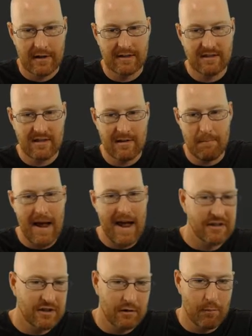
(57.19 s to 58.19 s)
It's the
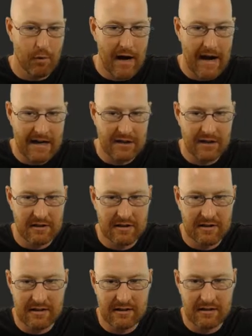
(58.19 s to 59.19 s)
master branch.
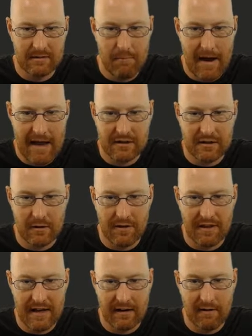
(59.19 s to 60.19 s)
It's this master
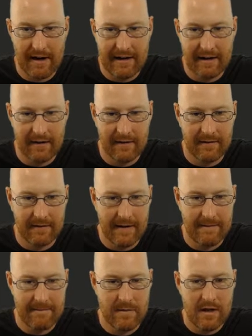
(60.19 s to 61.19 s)
thing right here,
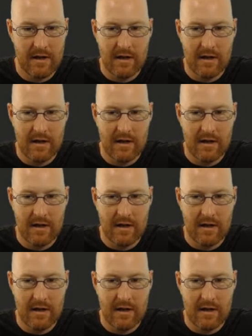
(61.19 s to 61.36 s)
right?